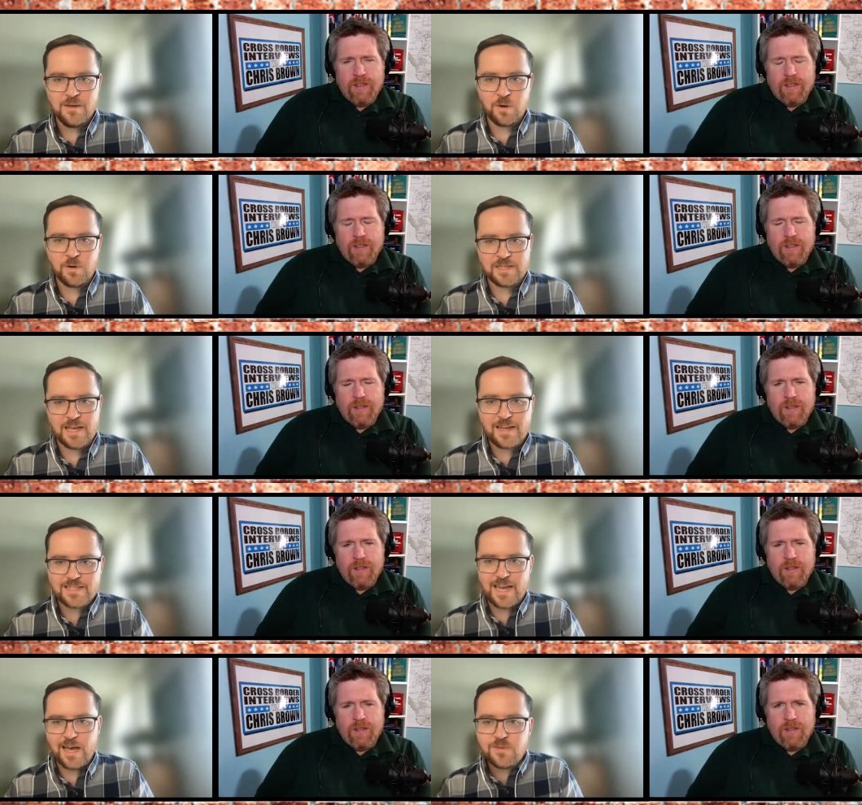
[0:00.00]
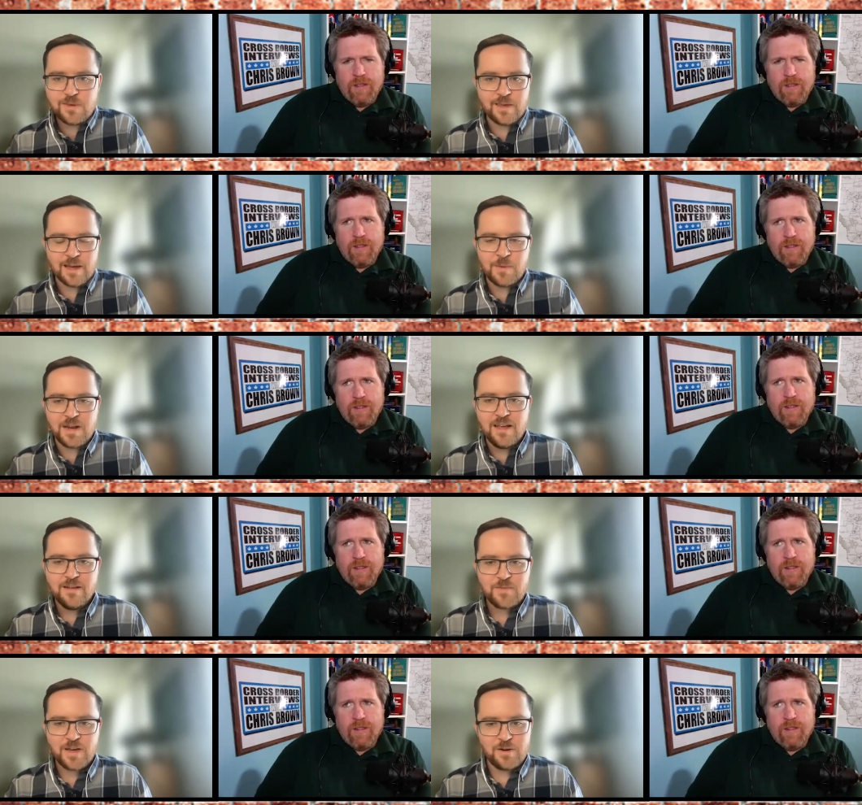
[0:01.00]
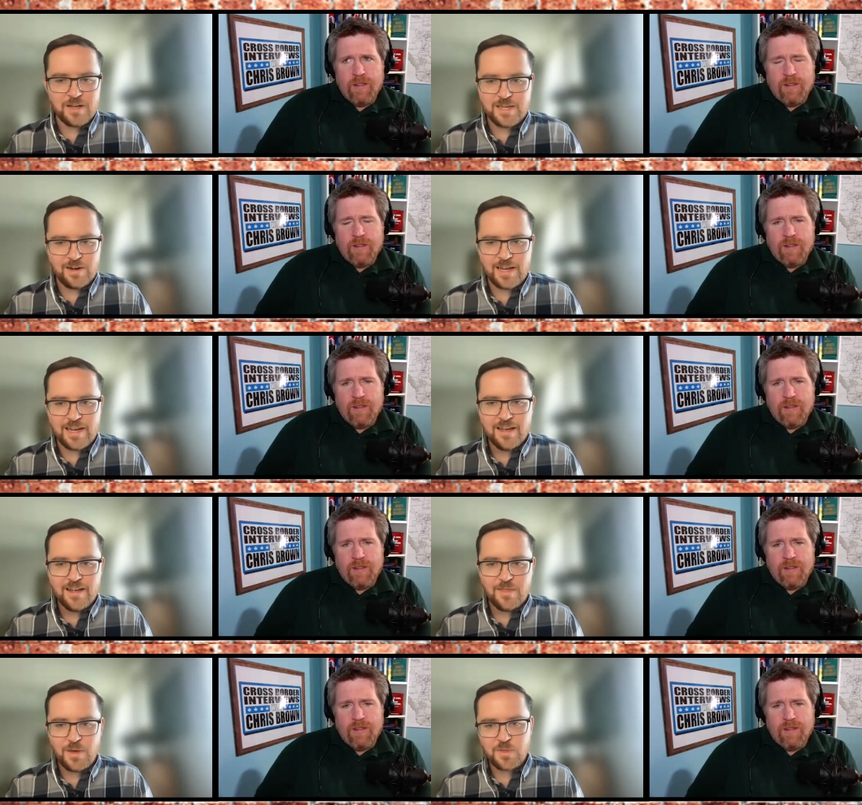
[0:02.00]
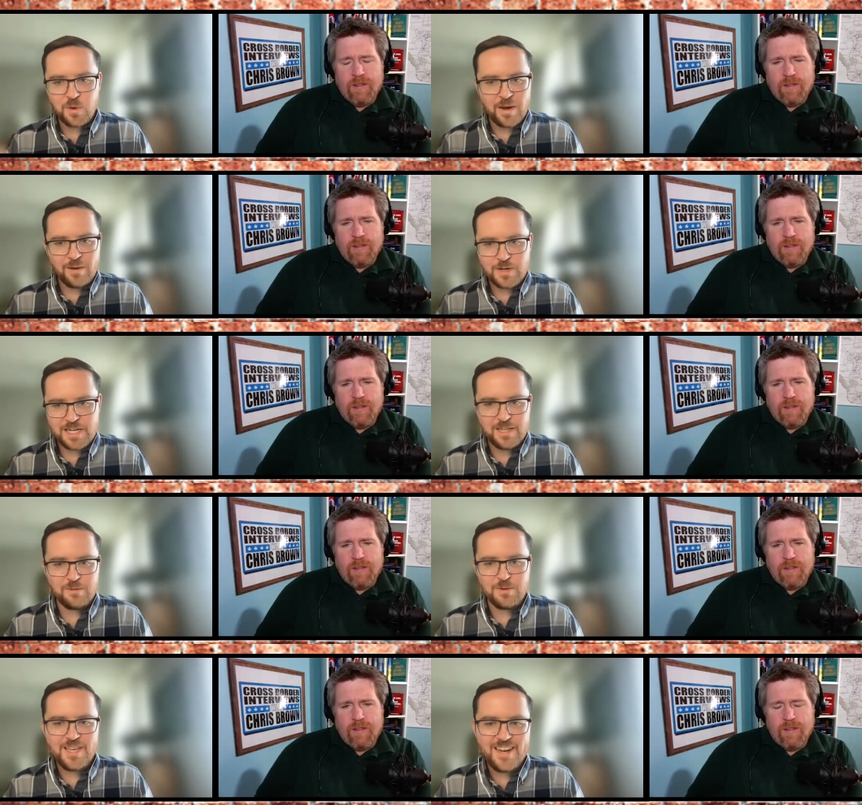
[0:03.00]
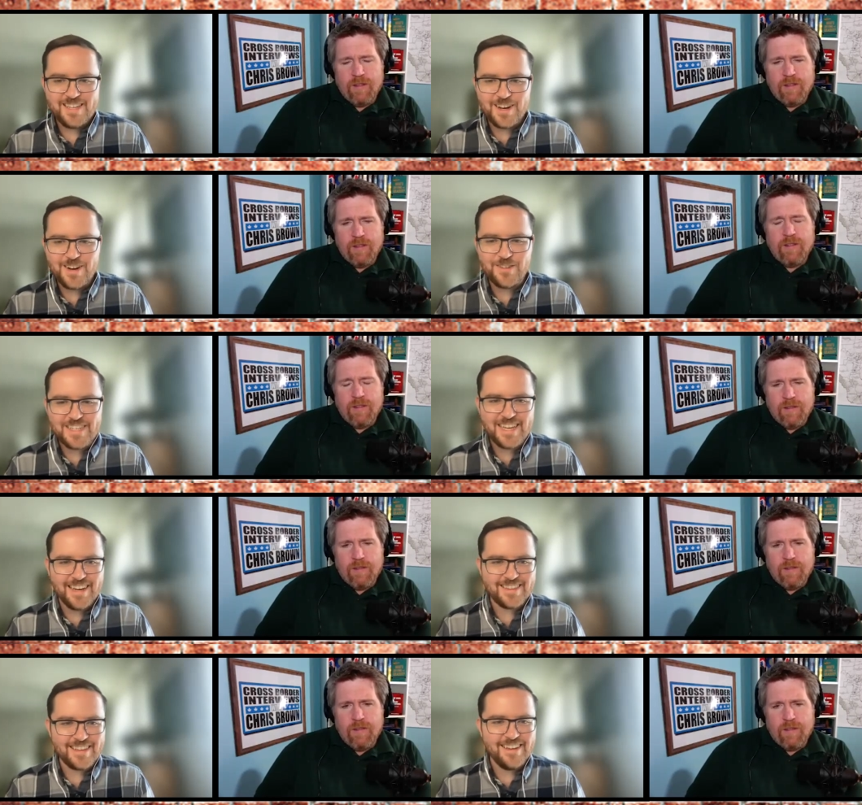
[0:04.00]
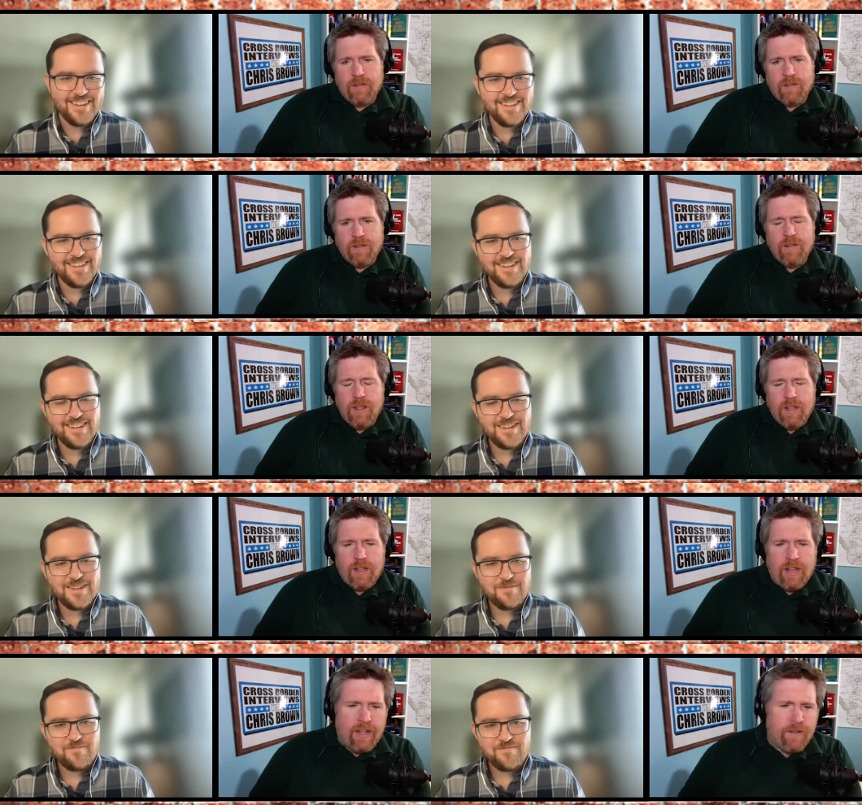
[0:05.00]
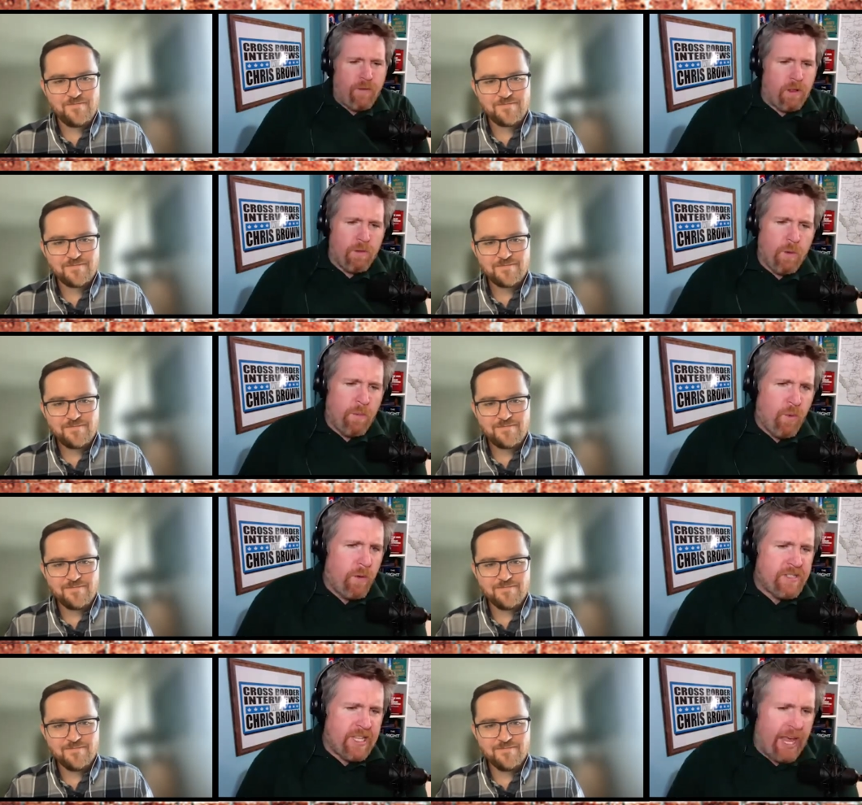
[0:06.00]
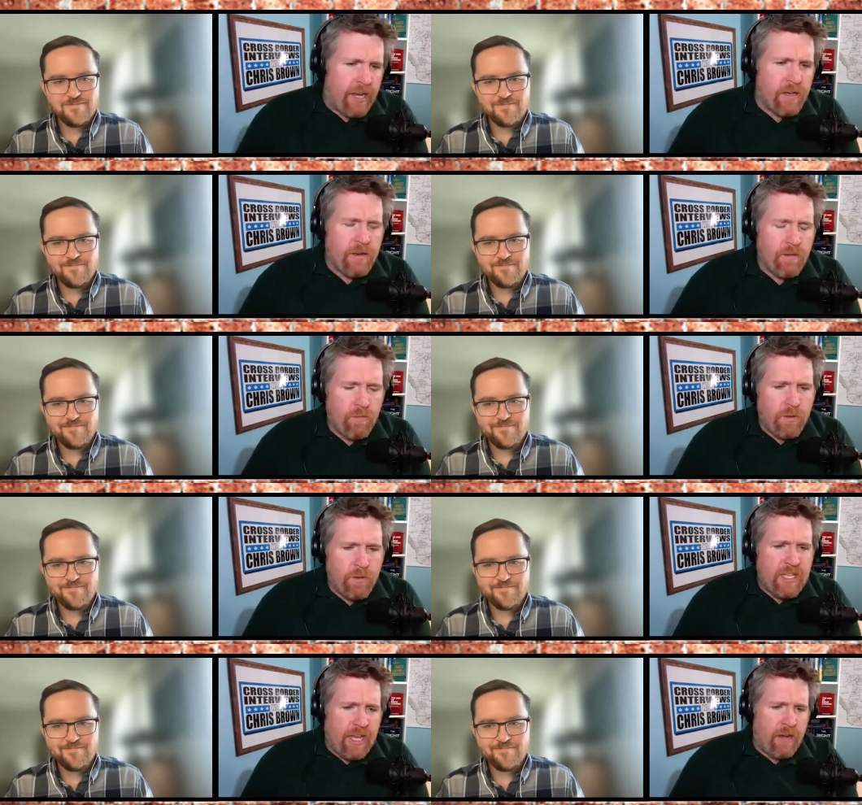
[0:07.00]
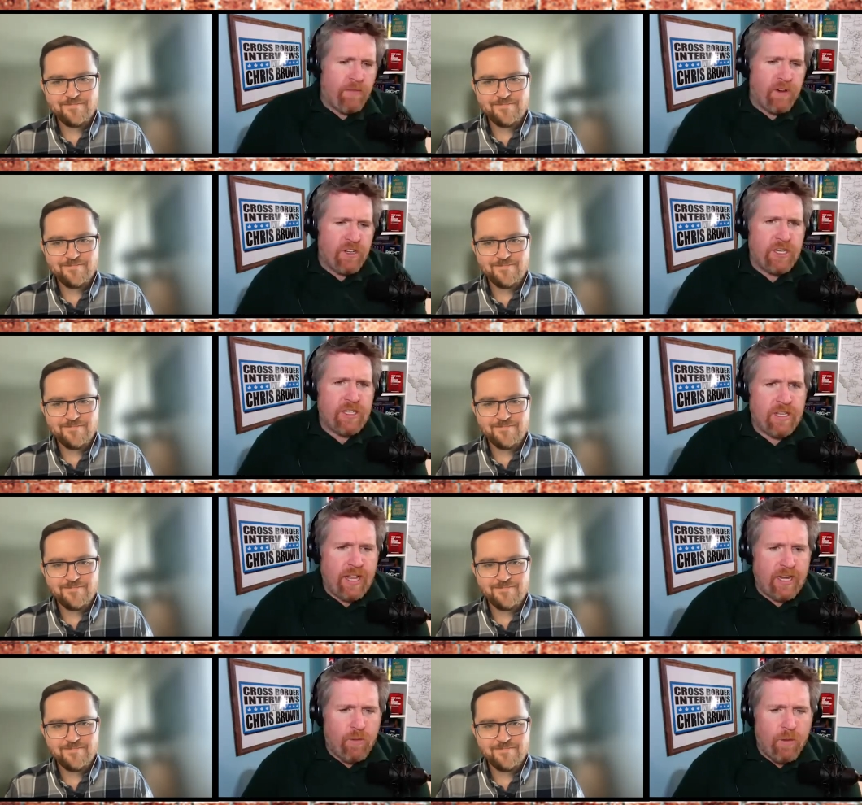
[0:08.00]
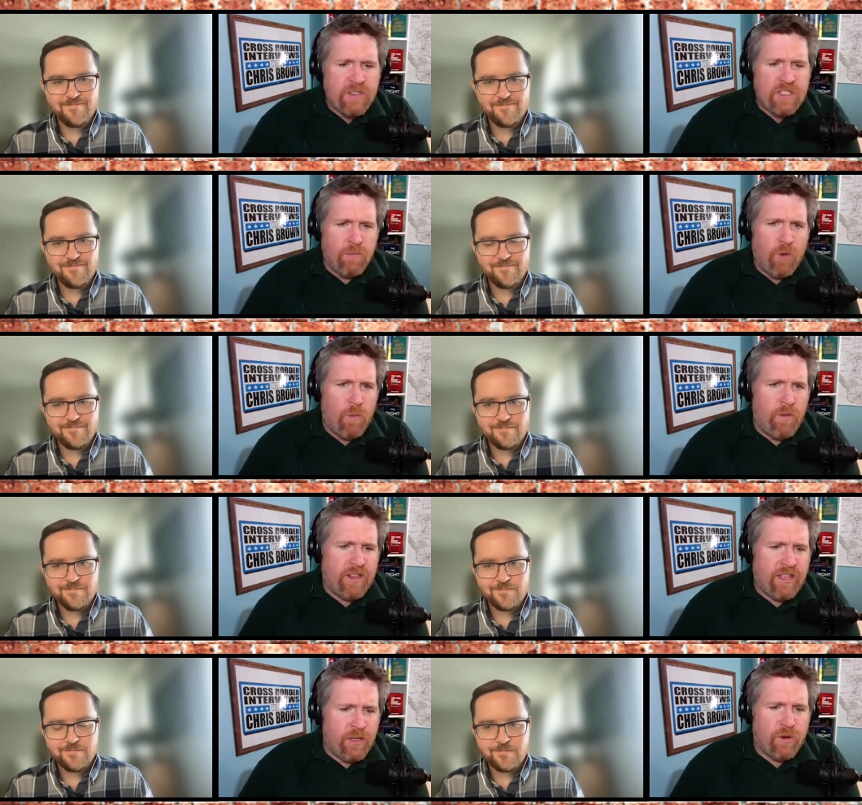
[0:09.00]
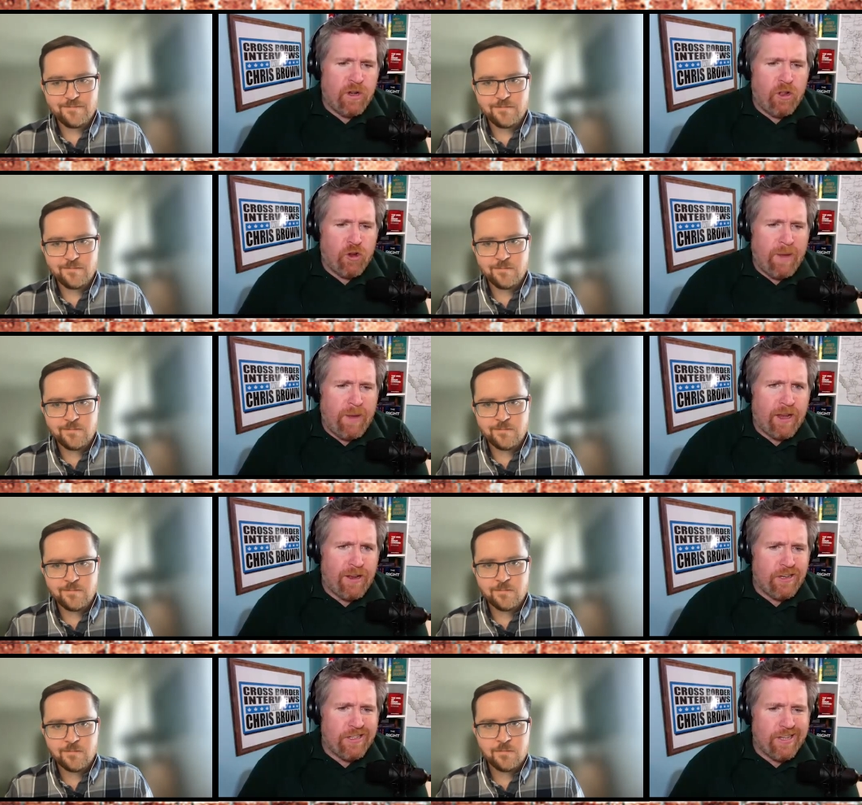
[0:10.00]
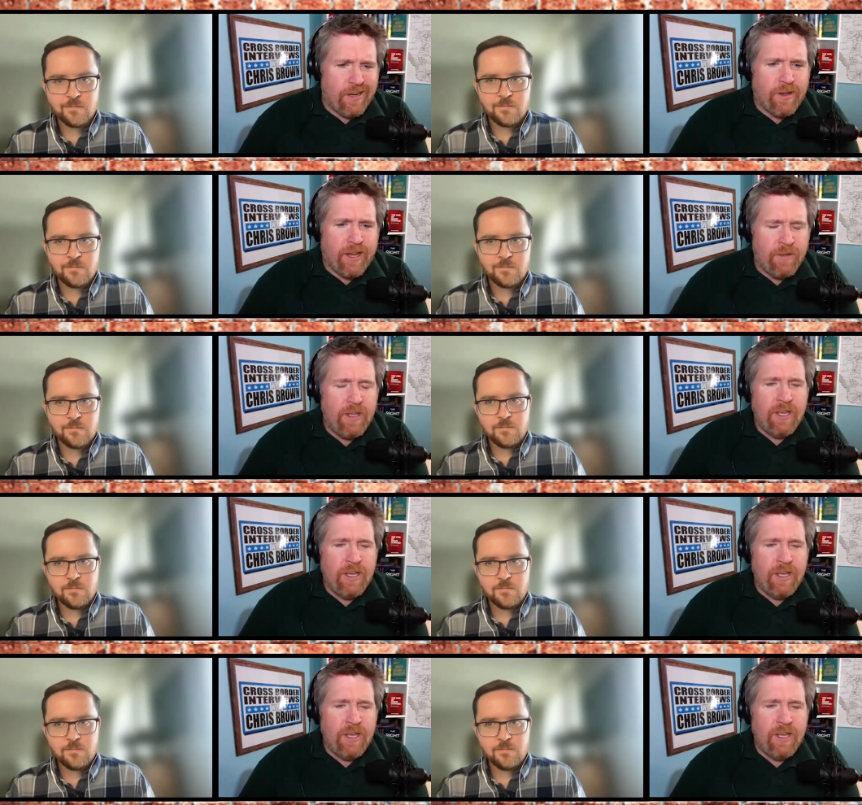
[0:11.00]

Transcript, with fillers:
Speaker 1: process. I think it's a healthy thing, but I don't necessarily think the way we're dealing with it is always healthy.
Speaker 2: Last follow-up, what was the end? What was the end for Jason Kenney? What was the moment that you can look back on, you say, okay,